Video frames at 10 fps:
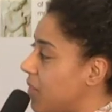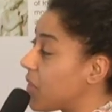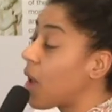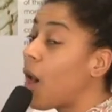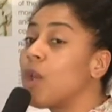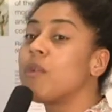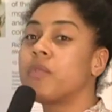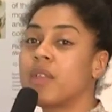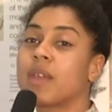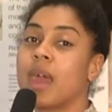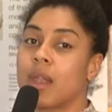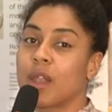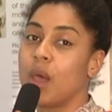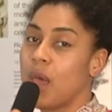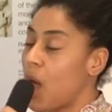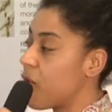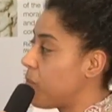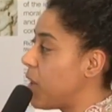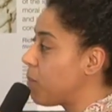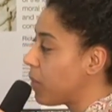the colour of the skin of
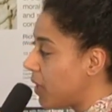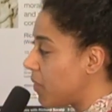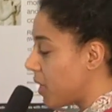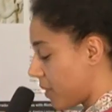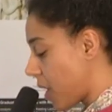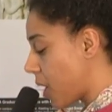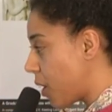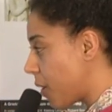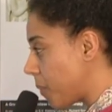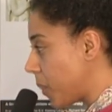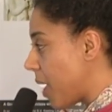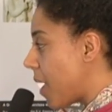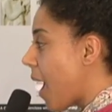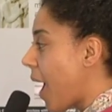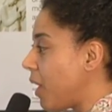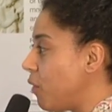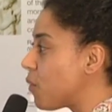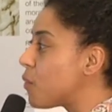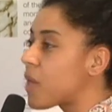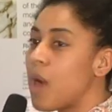people in the asylum. And
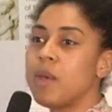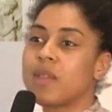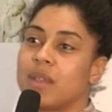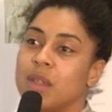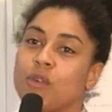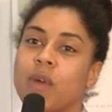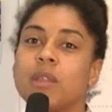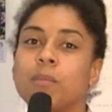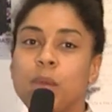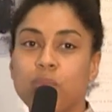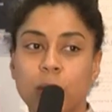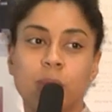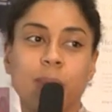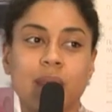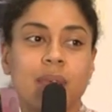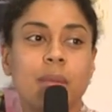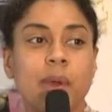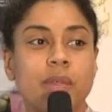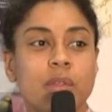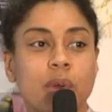although it's an incredibly problematic
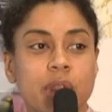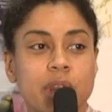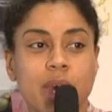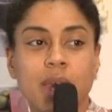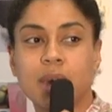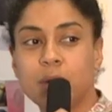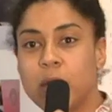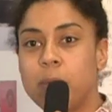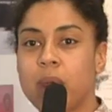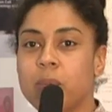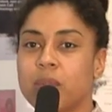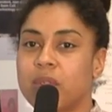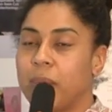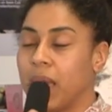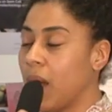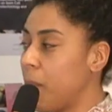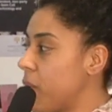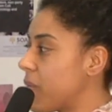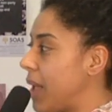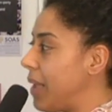methodology, and we might want to pick up
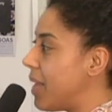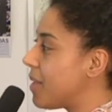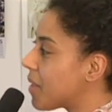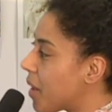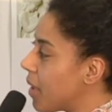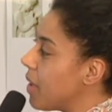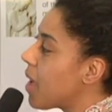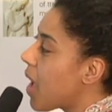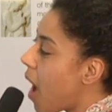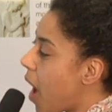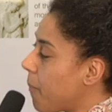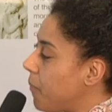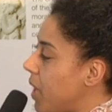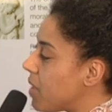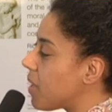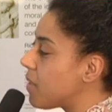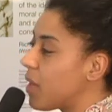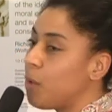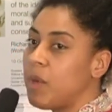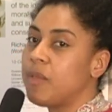on that later, it does
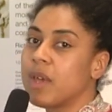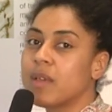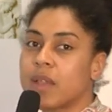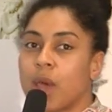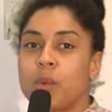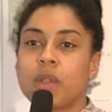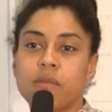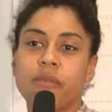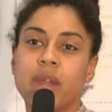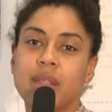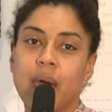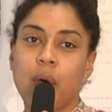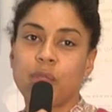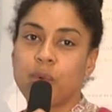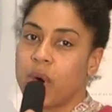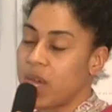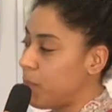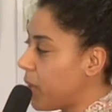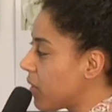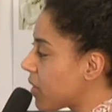tell me things that I wouldn't find out otherwise,
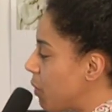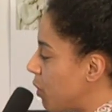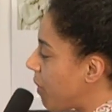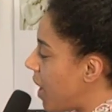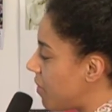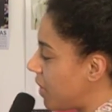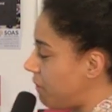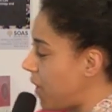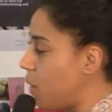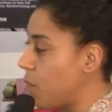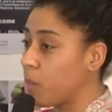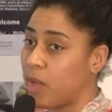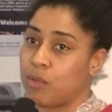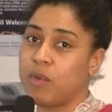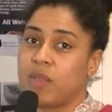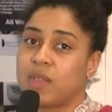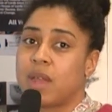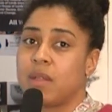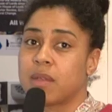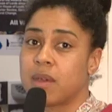because I would bet that if anyone went through the
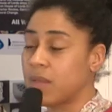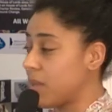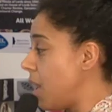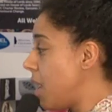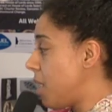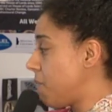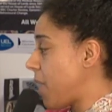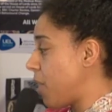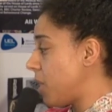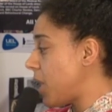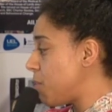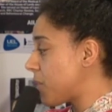census and found the names